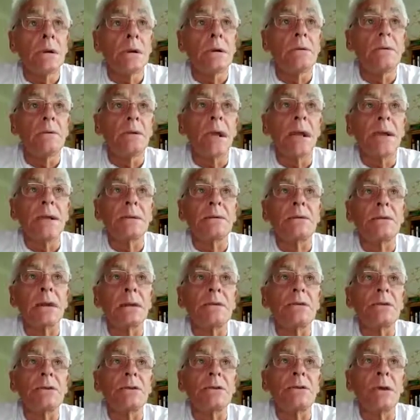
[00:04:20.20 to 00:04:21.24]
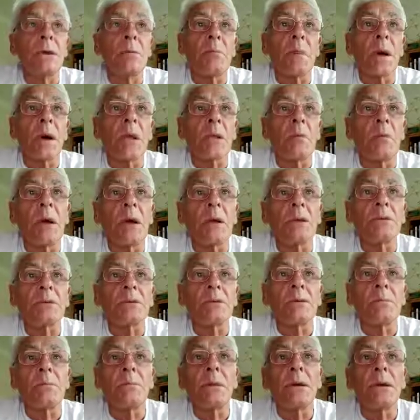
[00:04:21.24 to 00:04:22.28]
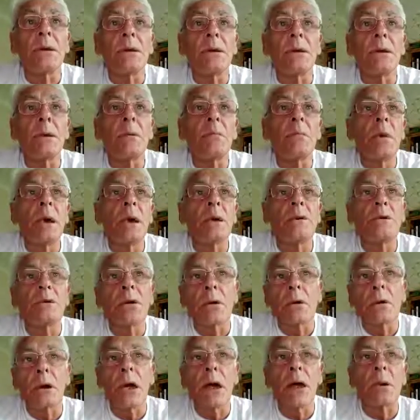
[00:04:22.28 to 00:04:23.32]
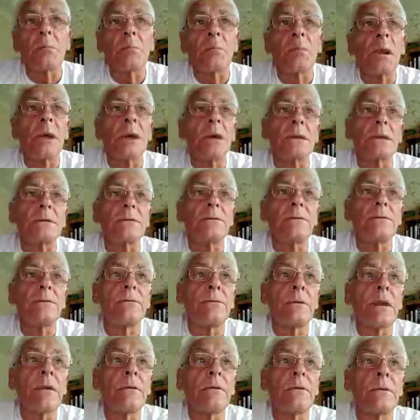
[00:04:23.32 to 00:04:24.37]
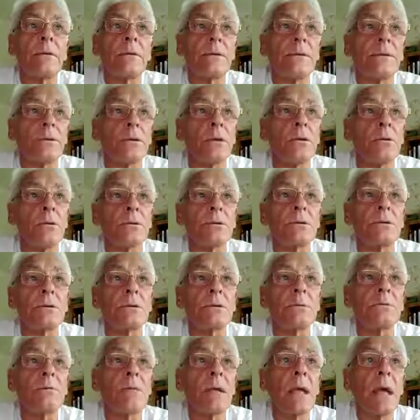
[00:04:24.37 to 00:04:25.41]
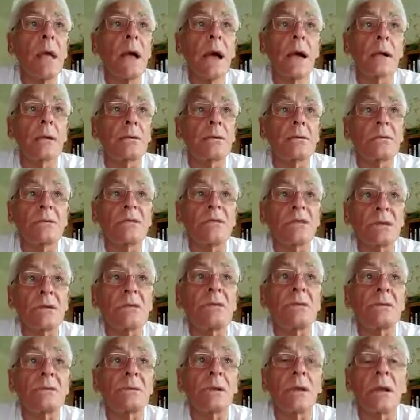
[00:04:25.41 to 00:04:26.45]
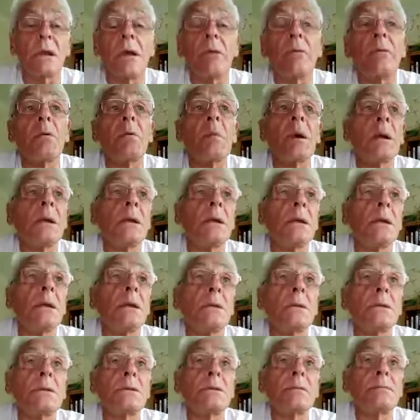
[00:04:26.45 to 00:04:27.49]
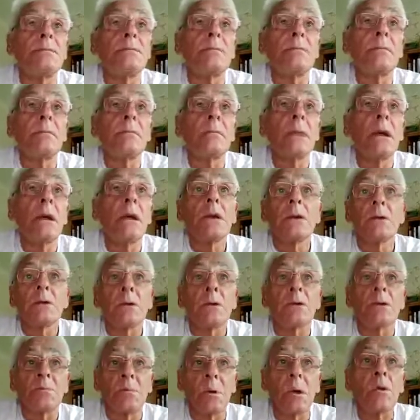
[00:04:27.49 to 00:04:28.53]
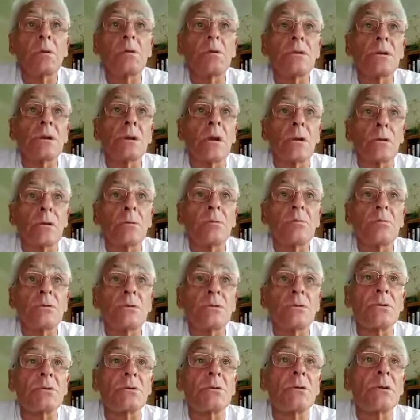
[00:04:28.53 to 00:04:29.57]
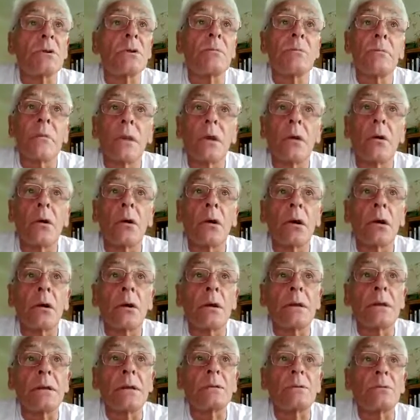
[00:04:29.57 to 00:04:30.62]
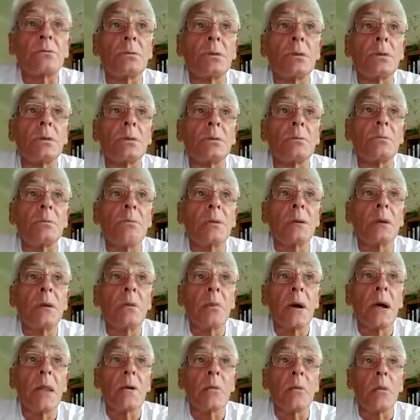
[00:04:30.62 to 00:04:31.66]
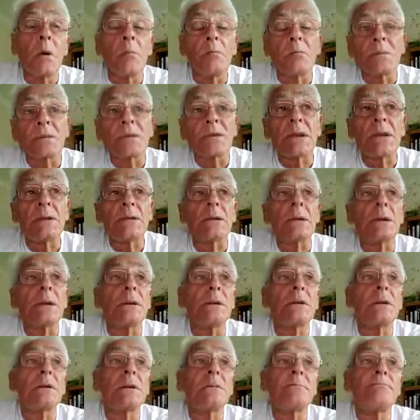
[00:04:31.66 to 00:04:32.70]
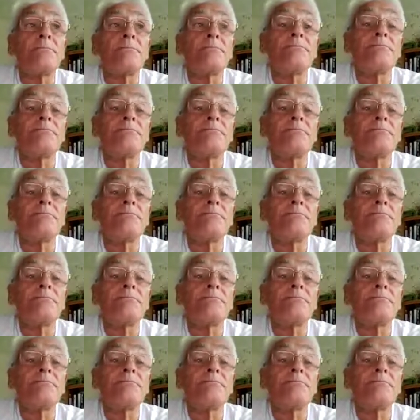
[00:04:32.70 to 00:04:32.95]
and of late censorship by the mainstream media and major online players, for his views held consistently over many years, to expose the corruptions going on in this world by the 1% elite.